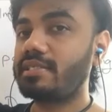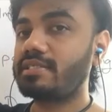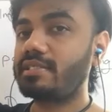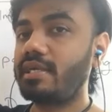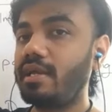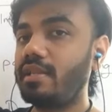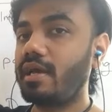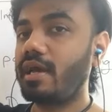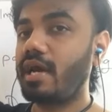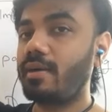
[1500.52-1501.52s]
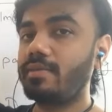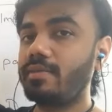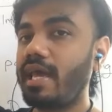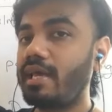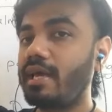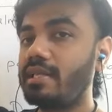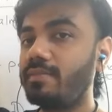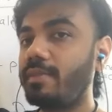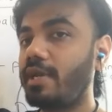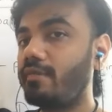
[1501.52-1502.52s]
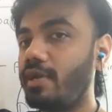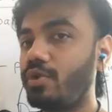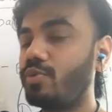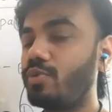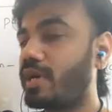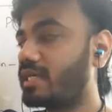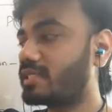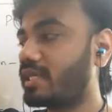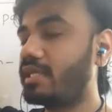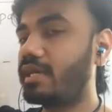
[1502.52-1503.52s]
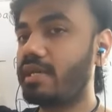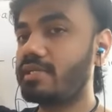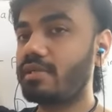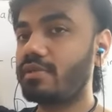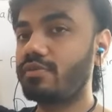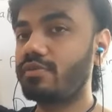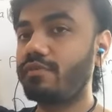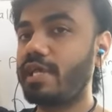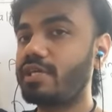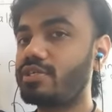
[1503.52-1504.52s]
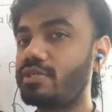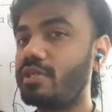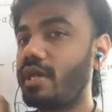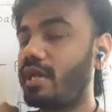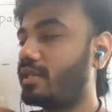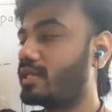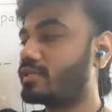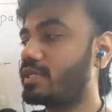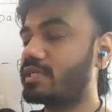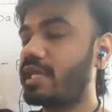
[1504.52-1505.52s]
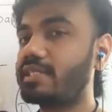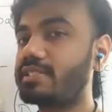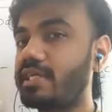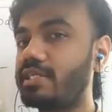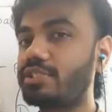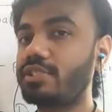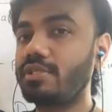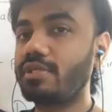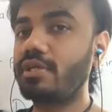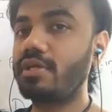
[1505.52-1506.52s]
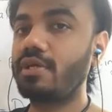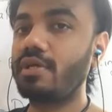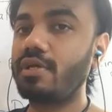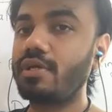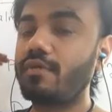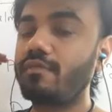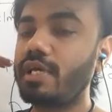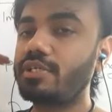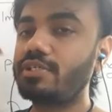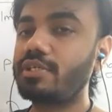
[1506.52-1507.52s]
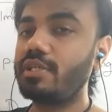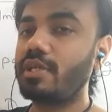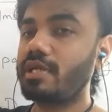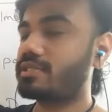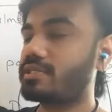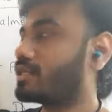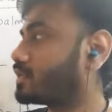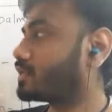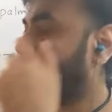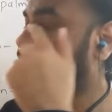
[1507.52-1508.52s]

extend the arm, the angle in between two parts increase. So flexion, and this is extension. Flexion, extension.